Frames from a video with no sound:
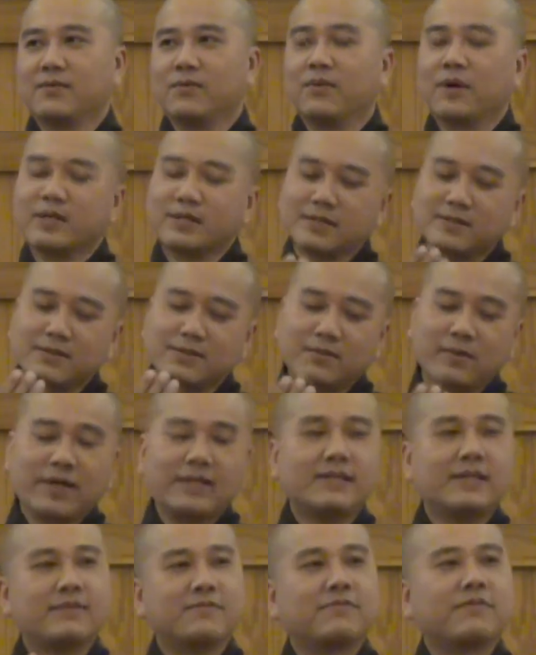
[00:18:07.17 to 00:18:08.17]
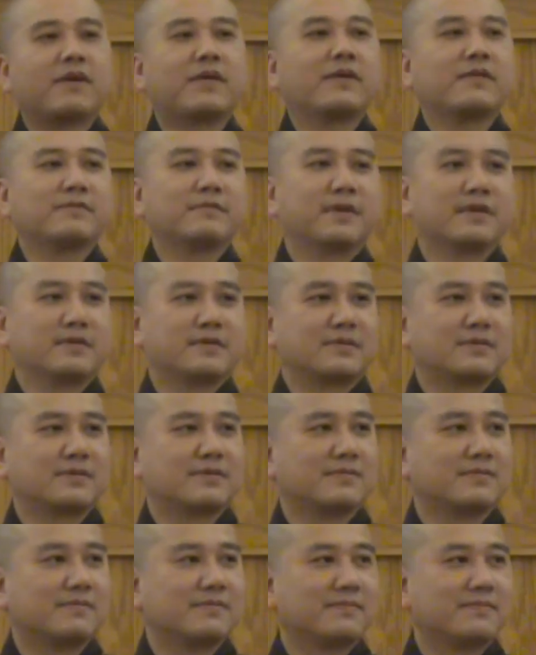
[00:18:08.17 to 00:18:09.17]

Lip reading: what is right in front of us.